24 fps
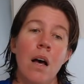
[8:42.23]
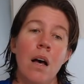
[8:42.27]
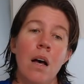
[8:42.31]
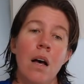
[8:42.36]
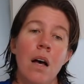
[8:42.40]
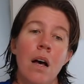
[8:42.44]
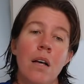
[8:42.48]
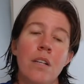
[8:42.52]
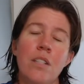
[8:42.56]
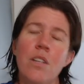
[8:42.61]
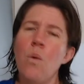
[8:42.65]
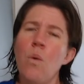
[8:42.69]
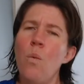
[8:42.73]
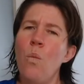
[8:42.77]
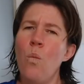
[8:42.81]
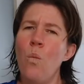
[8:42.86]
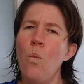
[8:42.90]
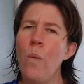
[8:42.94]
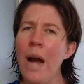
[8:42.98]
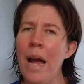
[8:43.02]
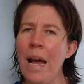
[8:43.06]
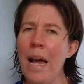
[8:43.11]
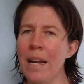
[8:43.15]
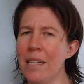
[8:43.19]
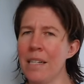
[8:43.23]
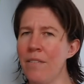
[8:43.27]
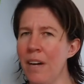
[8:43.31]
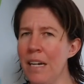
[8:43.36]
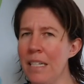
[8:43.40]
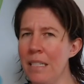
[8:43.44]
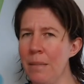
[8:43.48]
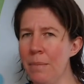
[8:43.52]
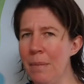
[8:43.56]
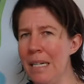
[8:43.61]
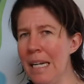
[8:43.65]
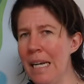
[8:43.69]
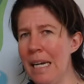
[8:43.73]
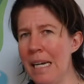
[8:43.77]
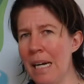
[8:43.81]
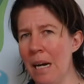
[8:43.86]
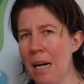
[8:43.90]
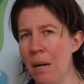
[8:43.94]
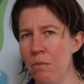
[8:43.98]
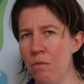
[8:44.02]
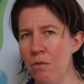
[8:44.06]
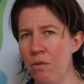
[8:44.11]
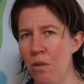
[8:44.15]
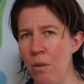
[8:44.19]
So where does vitamin D
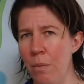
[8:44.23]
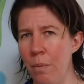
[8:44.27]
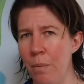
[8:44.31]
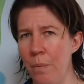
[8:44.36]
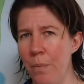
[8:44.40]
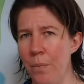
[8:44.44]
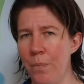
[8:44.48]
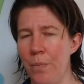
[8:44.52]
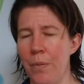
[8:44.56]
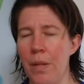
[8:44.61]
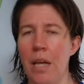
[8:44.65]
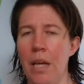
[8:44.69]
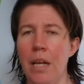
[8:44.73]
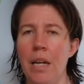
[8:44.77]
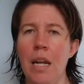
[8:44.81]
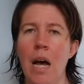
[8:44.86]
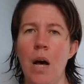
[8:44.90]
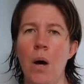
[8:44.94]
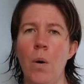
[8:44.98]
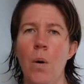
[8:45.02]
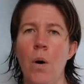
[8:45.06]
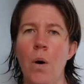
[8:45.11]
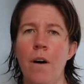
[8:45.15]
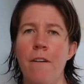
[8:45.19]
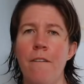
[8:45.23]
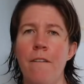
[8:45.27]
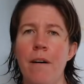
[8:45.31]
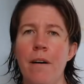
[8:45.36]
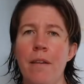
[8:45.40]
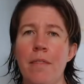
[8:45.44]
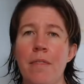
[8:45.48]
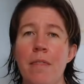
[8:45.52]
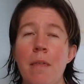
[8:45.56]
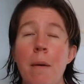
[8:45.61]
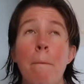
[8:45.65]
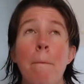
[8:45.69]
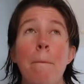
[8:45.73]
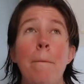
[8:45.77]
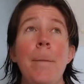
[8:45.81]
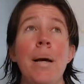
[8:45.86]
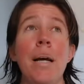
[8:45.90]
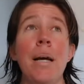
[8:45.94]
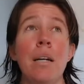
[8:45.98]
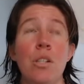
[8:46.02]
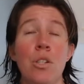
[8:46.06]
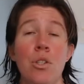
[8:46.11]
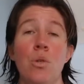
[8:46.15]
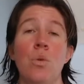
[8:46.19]
come from? Now, the
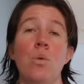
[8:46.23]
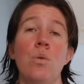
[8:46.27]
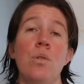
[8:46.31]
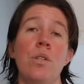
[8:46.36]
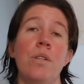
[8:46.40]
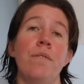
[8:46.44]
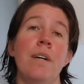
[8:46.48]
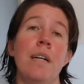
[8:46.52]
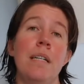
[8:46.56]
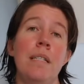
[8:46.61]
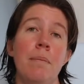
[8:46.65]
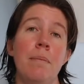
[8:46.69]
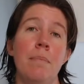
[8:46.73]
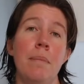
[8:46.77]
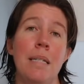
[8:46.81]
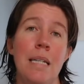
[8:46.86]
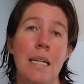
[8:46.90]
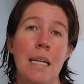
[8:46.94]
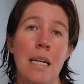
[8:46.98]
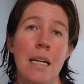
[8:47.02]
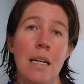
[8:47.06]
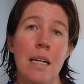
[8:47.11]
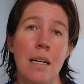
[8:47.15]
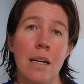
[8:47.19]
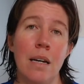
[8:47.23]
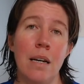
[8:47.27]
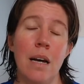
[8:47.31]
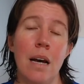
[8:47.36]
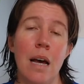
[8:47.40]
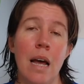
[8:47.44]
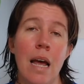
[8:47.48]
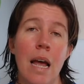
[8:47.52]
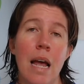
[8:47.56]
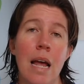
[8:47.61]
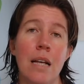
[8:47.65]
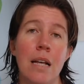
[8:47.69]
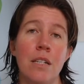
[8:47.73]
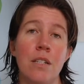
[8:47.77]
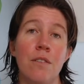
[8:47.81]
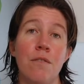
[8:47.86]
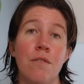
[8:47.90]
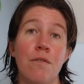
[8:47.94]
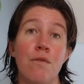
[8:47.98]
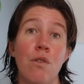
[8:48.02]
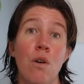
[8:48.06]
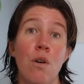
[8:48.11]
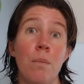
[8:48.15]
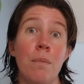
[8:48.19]
biggest source of vitamin D is
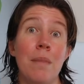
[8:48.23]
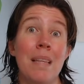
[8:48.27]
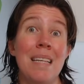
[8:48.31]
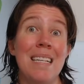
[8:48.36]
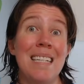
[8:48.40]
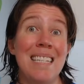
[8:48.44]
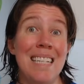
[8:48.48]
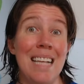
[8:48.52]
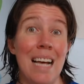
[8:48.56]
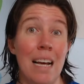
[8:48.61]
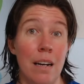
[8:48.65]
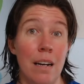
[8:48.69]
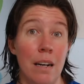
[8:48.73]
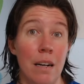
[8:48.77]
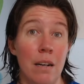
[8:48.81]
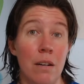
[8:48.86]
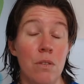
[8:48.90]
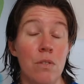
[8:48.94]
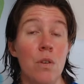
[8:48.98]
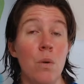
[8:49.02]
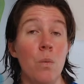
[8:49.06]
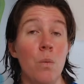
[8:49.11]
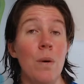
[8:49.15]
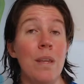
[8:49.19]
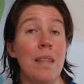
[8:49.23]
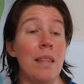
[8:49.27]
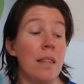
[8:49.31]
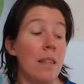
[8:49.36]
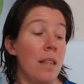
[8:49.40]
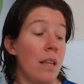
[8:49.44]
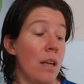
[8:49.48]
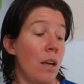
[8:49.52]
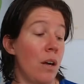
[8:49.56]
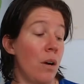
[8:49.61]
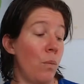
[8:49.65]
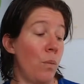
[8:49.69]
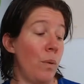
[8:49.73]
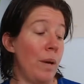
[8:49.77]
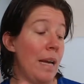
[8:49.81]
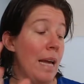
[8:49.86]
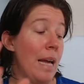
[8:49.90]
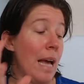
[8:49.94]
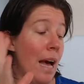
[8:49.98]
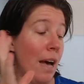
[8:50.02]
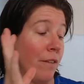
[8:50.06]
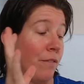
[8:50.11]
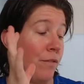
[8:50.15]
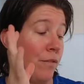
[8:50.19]
from the sun. So when
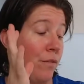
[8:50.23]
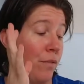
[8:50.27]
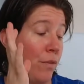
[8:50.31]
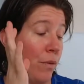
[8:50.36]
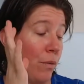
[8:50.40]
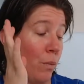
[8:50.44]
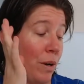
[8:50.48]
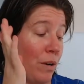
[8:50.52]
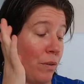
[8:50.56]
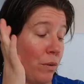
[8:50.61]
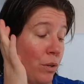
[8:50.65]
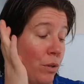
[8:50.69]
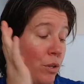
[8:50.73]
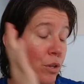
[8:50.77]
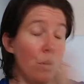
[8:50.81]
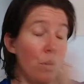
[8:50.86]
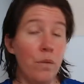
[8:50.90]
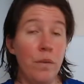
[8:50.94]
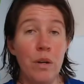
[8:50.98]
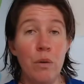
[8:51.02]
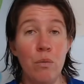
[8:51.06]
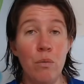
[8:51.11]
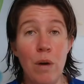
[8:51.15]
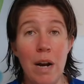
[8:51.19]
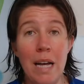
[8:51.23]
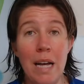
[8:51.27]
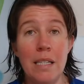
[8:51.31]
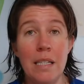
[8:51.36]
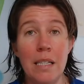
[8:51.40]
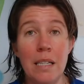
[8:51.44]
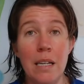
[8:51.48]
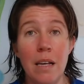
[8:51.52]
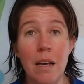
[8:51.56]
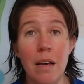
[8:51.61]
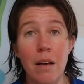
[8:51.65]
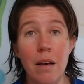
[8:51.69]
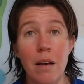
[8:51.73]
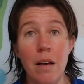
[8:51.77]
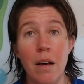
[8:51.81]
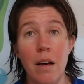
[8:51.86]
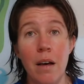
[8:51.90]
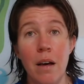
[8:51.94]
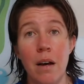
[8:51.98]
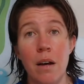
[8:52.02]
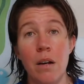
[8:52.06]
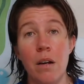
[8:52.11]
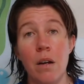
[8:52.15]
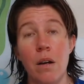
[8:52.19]
UV rays
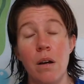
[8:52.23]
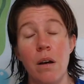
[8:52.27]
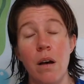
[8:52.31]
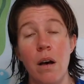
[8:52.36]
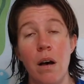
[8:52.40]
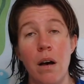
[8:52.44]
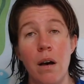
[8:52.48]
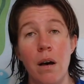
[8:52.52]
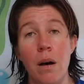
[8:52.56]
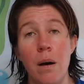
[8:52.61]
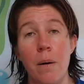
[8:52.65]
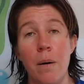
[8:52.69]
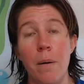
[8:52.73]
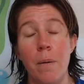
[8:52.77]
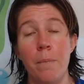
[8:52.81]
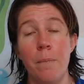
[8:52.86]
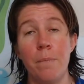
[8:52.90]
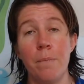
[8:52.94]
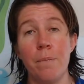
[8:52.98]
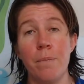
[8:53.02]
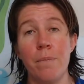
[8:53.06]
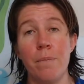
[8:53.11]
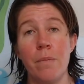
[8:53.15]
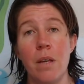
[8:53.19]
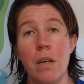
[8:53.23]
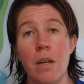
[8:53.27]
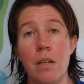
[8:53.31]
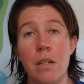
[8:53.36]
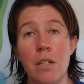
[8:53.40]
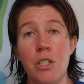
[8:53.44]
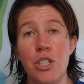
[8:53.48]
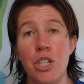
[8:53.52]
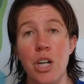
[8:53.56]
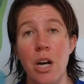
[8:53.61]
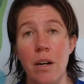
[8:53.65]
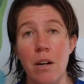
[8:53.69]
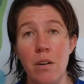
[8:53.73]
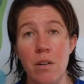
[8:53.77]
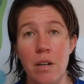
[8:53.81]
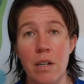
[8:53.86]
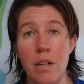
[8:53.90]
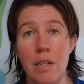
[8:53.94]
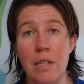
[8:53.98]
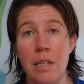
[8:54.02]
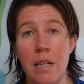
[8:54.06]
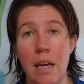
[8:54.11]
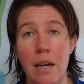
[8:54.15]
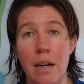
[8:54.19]
shine on
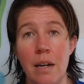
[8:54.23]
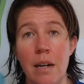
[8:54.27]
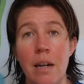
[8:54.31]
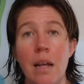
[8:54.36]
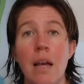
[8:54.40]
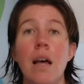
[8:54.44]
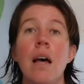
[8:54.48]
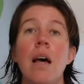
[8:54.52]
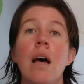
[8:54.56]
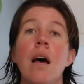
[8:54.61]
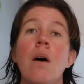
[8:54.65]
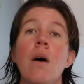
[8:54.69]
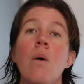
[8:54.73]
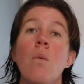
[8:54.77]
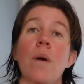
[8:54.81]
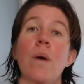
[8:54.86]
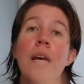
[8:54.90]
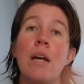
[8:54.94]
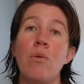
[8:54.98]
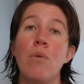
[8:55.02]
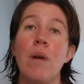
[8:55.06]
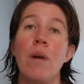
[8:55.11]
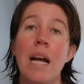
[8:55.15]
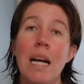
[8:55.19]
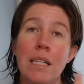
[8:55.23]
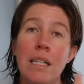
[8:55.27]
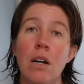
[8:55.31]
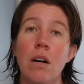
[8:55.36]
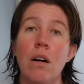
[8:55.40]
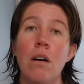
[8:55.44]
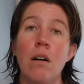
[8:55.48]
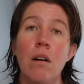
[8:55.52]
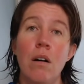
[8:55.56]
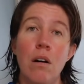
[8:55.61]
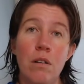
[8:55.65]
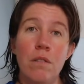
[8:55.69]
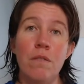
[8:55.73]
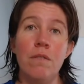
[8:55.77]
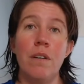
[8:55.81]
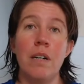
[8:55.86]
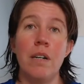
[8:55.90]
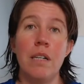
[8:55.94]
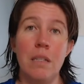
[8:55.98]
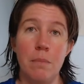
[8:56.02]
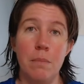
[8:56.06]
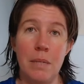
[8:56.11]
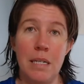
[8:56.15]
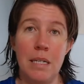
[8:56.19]
our skin, we create our own
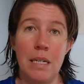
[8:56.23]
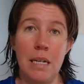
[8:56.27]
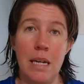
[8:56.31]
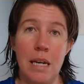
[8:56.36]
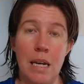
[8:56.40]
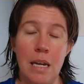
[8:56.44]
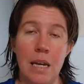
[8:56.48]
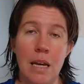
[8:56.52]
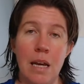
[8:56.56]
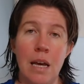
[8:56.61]
vitamin D.